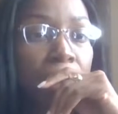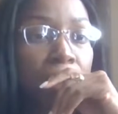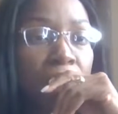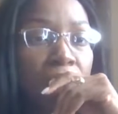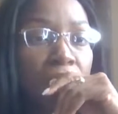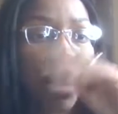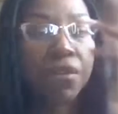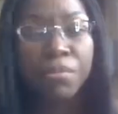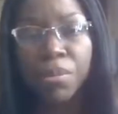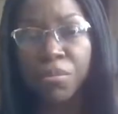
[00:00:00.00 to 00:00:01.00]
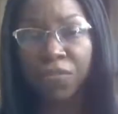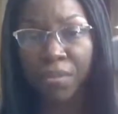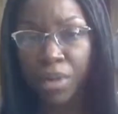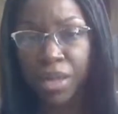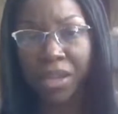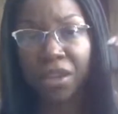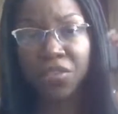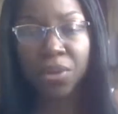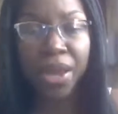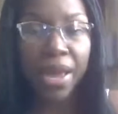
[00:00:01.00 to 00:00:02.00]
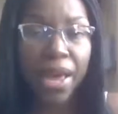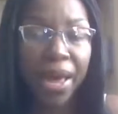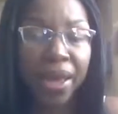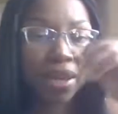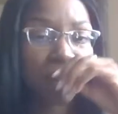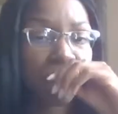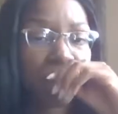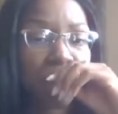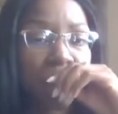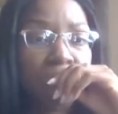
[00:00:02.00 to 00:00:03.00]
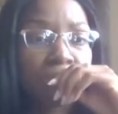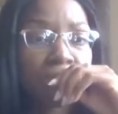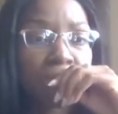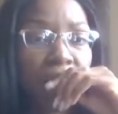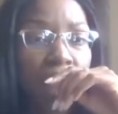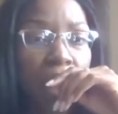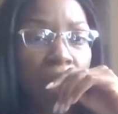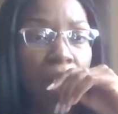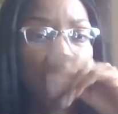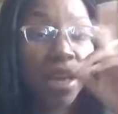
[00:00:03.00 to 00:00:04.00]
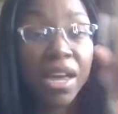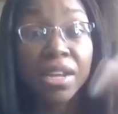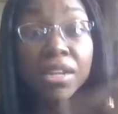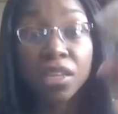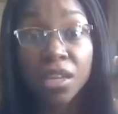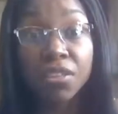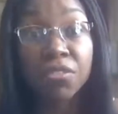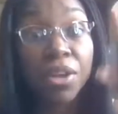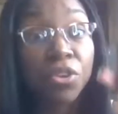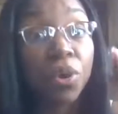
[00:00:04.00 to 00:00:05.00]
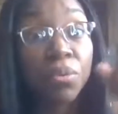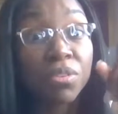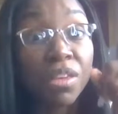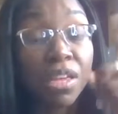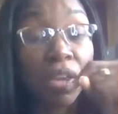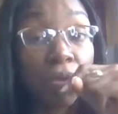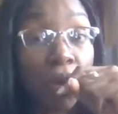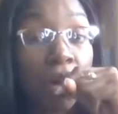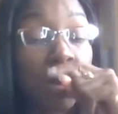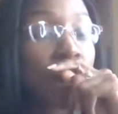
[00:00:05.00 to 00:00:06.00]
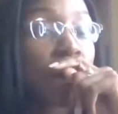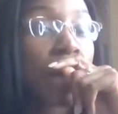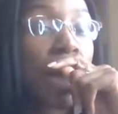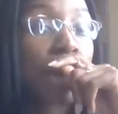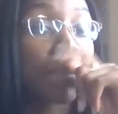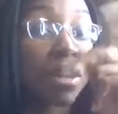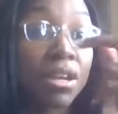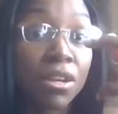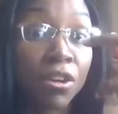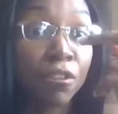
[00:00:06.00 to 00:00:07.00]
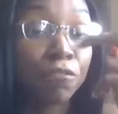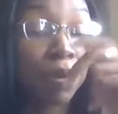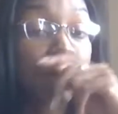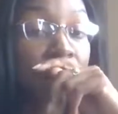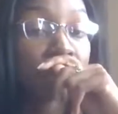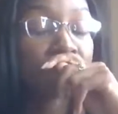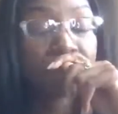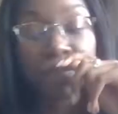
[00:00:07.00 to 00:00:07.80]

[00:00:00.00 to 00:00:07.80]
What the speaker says: But I remember from NCLEX when I had it and I got it again, so I knew I was getting it wrong. But I learned from it.